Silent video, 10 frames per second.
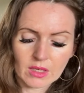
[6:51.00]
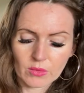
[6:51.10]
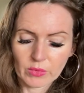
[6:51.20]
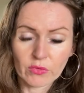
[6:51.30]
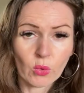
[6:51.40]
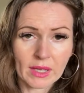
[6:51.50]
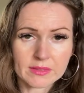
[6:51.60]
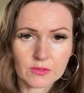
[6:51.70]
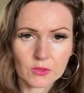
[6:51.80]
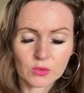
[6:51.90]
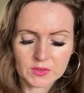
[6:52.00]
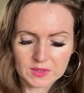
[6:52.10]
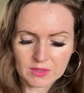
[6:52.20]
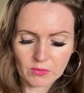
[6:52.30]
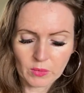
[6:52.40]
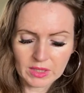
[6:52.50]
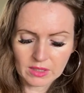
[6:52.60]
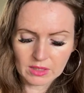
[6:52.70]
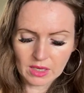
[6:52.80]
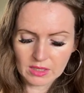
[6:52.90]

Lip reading: we've all had difficulties, haven't we? And